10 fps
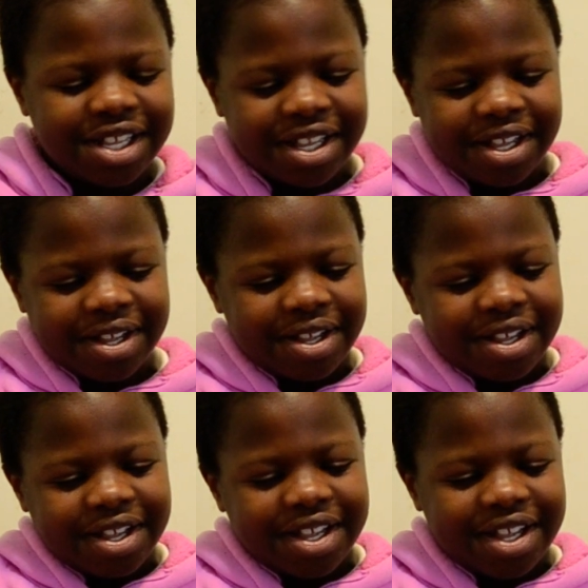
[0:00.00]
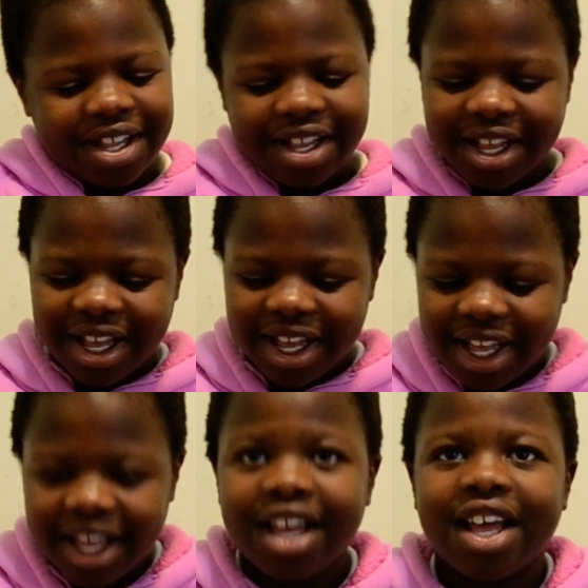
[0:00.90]
Nikki med sukari.
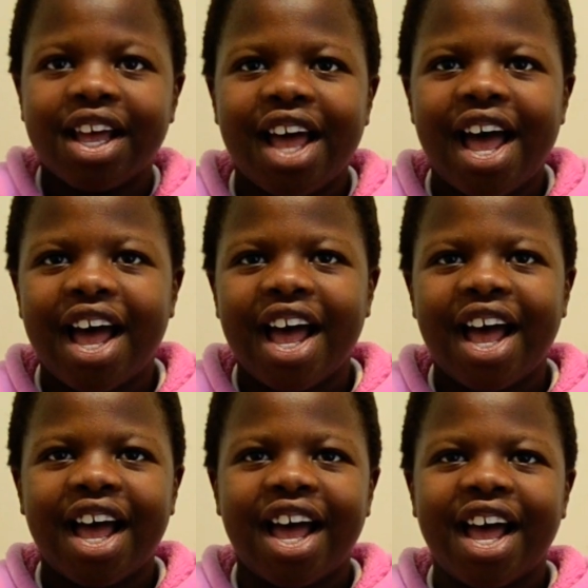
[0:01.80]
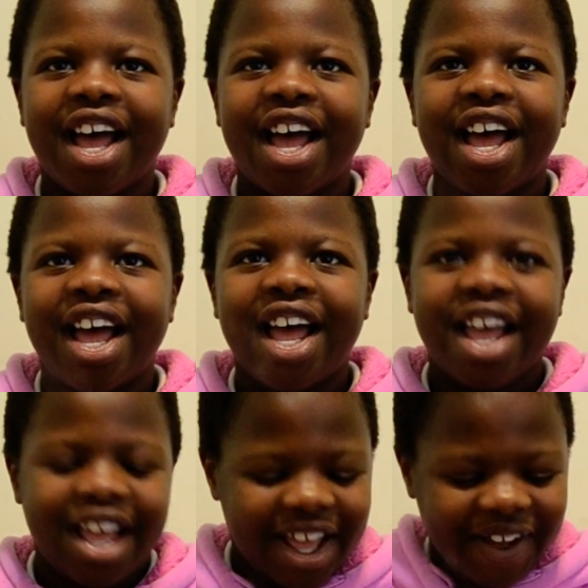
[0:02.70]
Nikki add sugar.
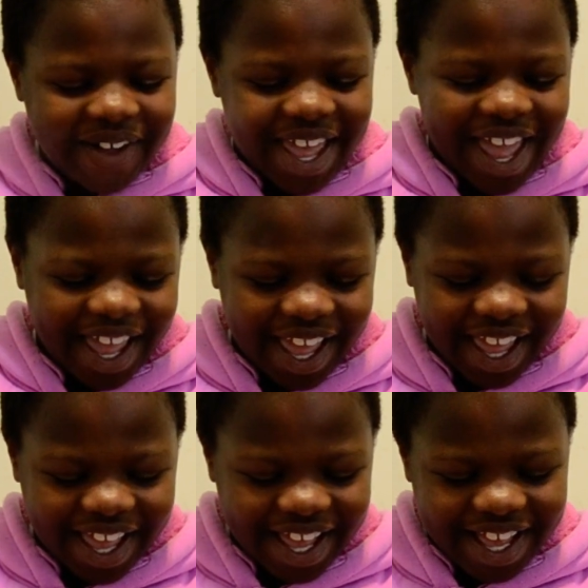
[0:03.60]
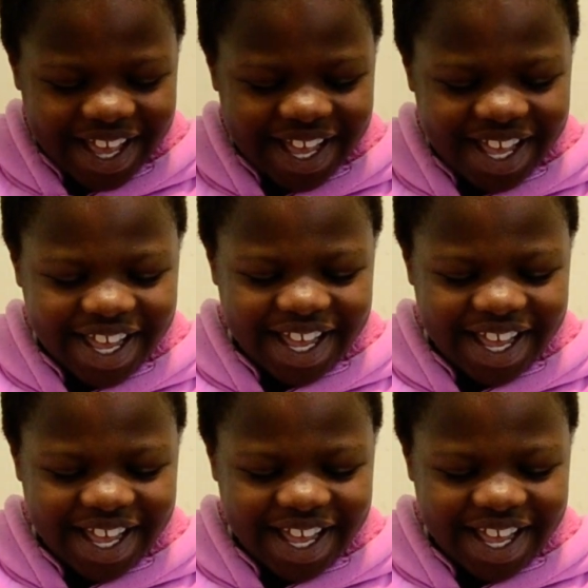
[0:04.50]
Nikki med sukari.